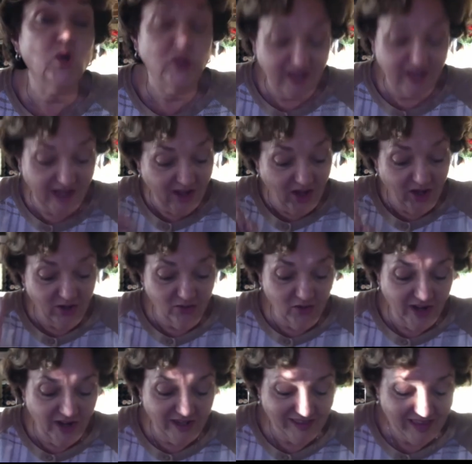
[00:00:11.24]
I got it
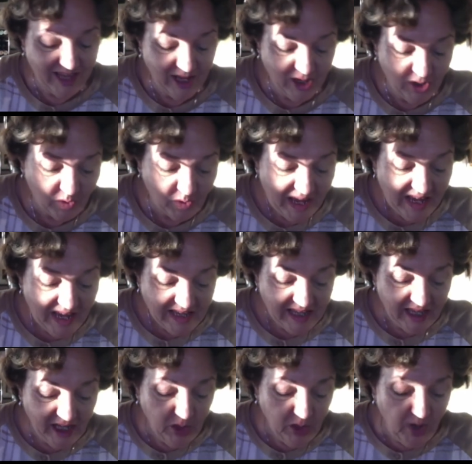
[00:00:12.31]
right. Thank you.
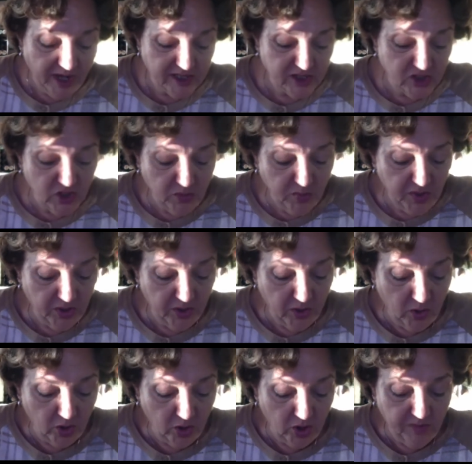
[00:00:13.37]
Kitty writes
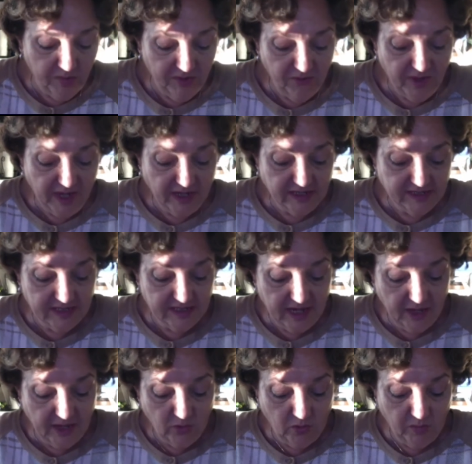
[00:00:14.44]
superhero, urban fantasy,
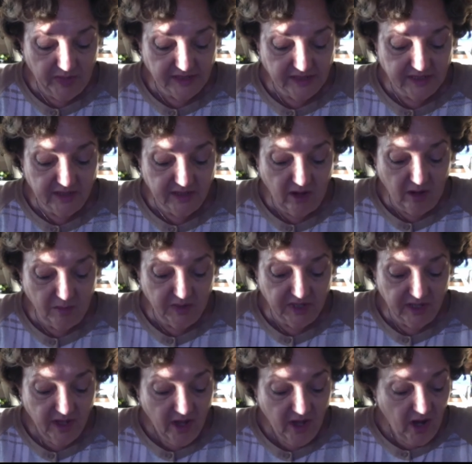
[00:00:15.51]
and romantic
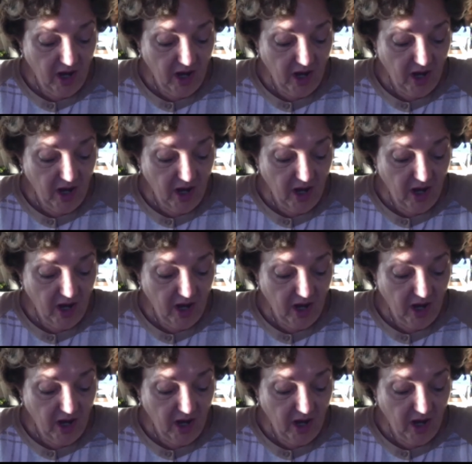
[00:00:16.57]
comedy,